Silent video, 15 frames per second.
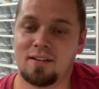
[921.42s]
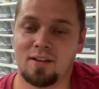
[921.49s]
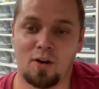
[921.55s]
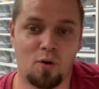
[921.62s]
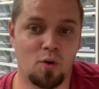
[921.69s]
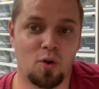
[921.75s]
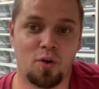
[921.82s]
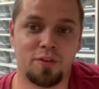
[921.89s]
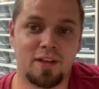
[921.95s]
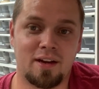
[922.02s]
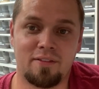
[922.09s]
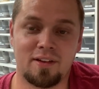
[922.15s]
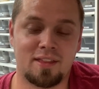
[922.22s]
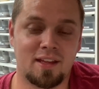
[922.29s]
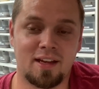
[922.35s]
hold on to
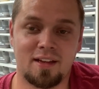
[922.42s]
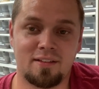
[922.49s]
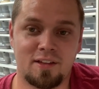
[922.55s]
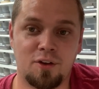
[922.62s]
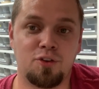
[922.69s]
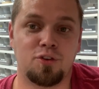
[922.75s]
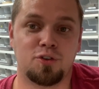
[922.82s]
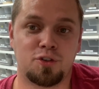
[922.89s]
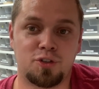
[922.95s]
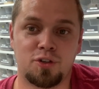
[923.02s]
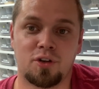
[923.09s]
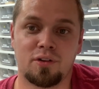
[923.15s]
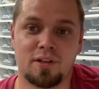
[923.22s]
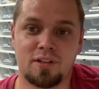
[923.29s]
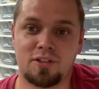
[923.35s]
everything until you're
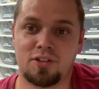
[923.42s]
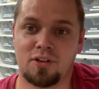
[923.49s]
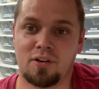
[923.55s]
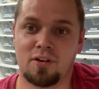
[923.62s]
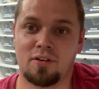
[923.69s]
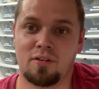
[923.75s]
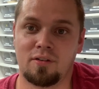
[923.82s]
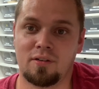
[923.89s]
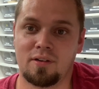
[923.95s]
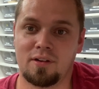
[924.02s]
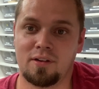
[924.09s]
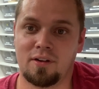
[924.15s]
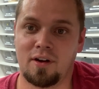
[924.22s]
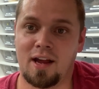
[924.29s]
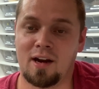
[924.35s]
sure that your
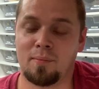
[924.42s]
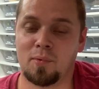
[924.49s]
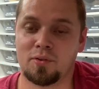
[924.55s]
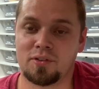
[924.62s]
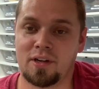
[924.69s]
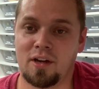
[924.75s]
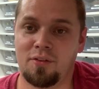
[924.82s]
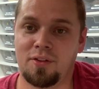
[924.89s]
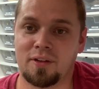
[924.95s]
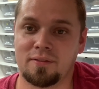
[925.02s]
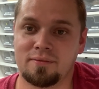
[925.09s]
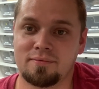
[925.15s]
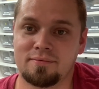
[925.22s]
your animals are healthy.